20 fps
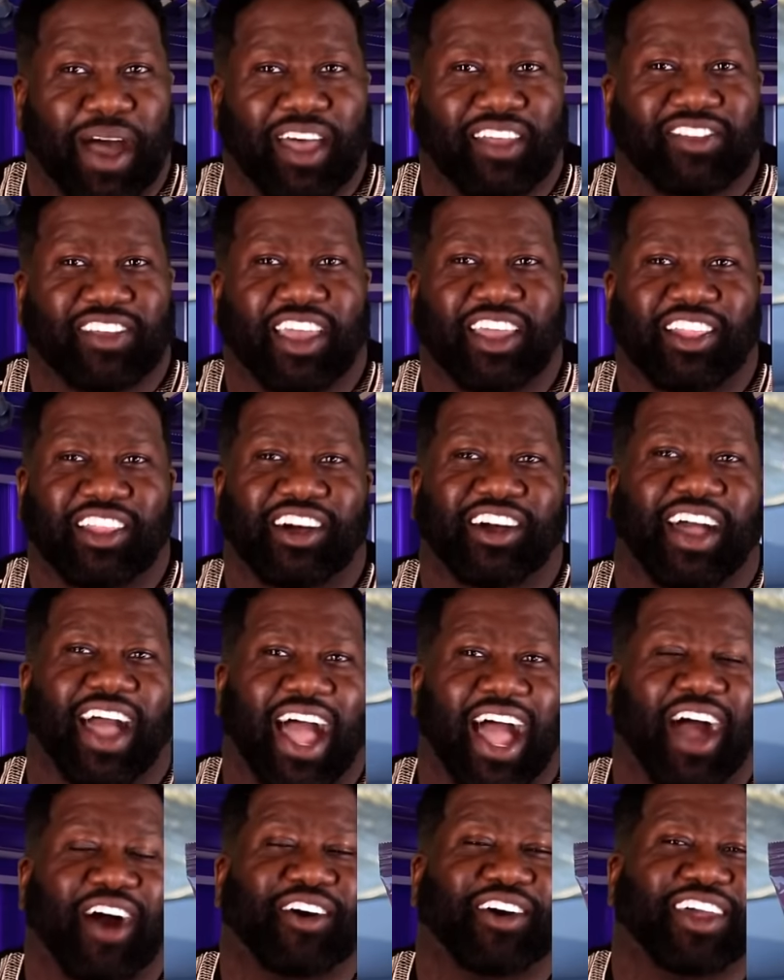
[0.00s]
I say, look,
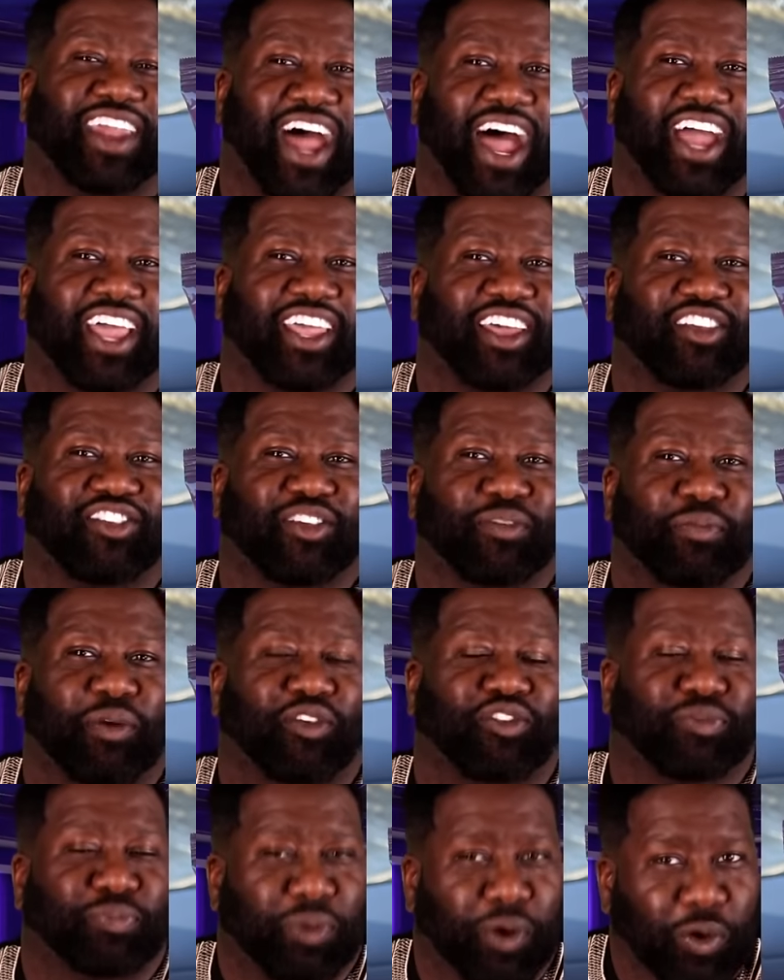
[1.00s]
how can I get some
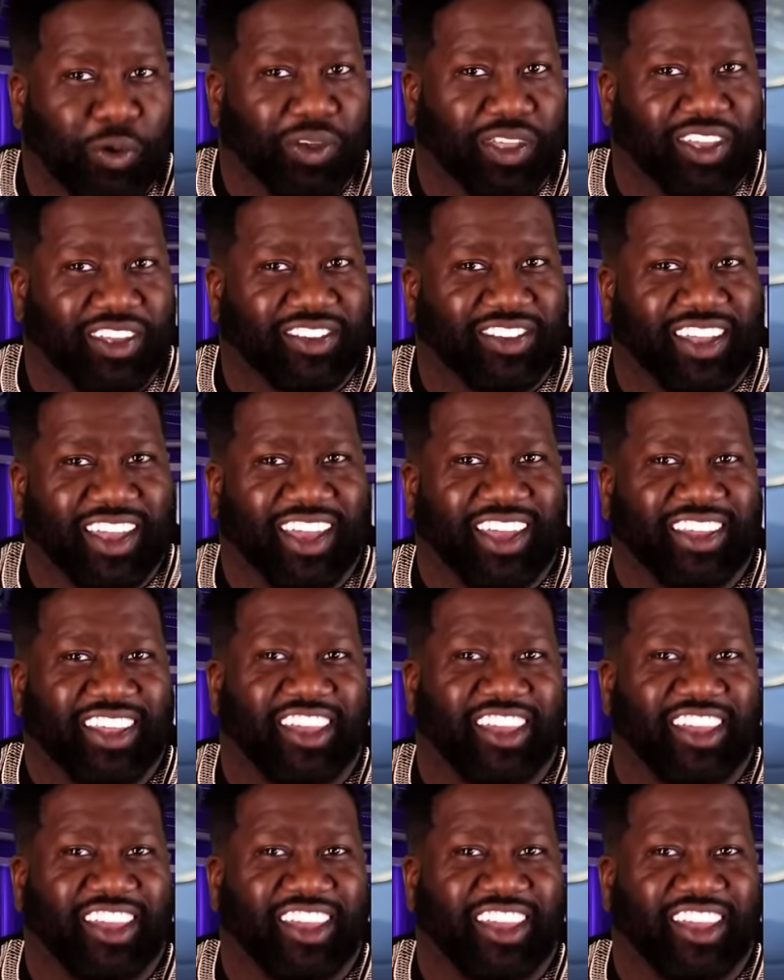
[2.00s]
more spookies?